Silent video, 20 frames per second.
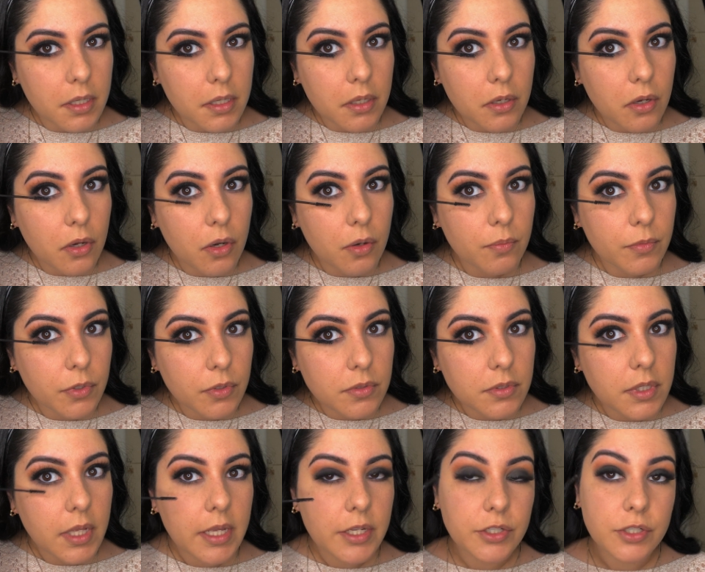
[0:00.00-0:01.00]
comb those
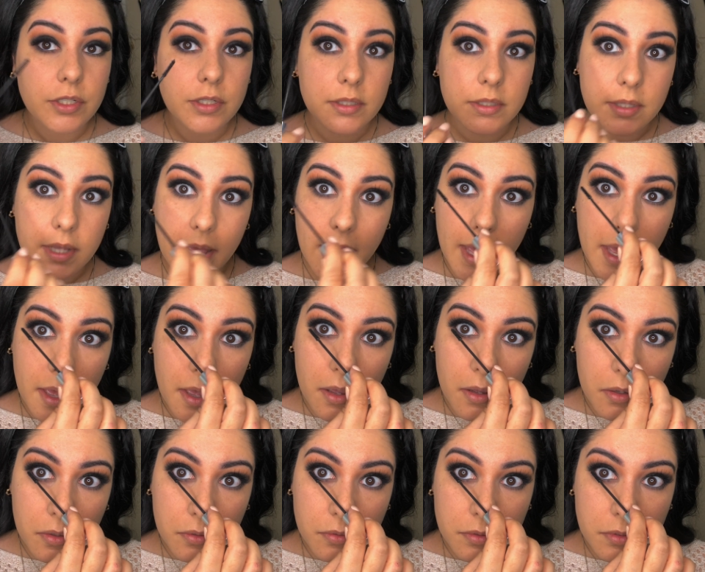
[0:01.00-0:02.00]
lashes
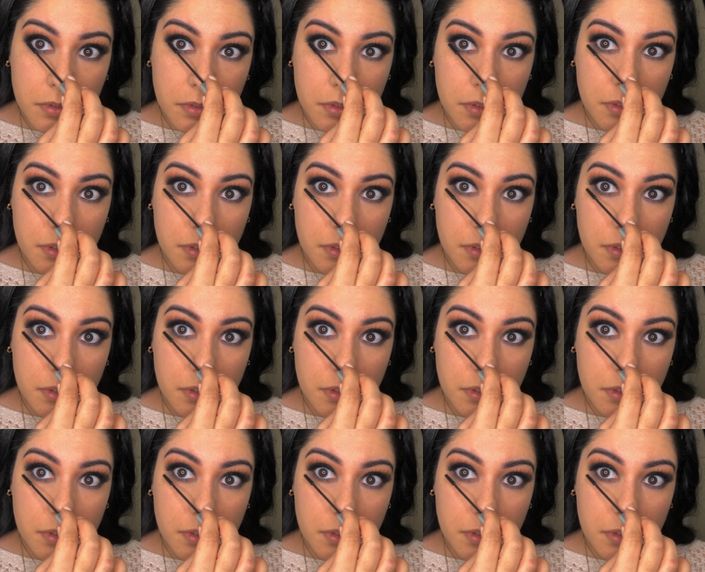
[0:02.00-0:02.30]
out.